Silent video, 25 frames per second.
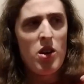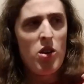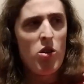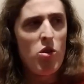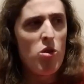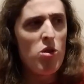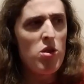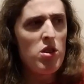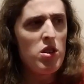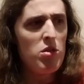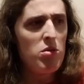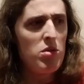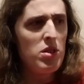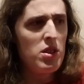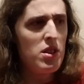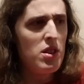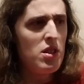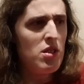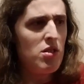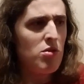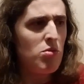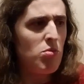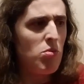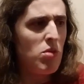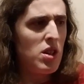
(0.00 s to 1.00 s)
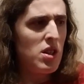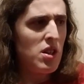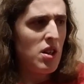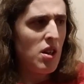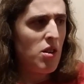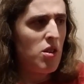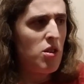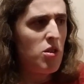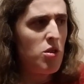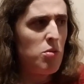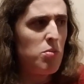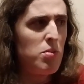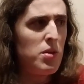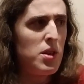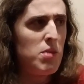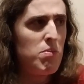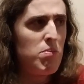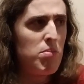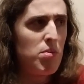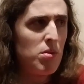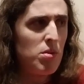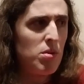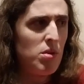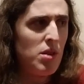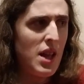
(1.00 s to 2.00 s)
or you at least want other
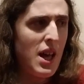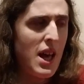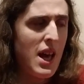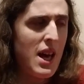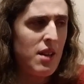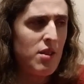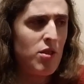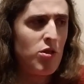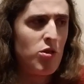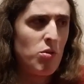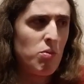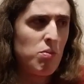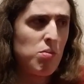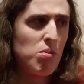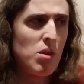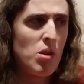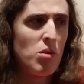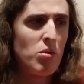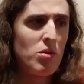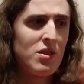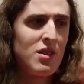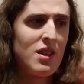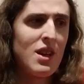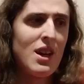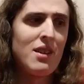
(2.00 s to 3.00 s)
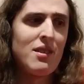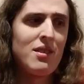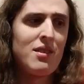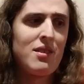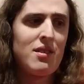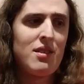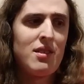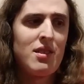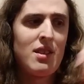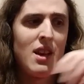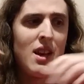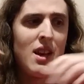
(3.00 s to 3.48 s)
people at your protest.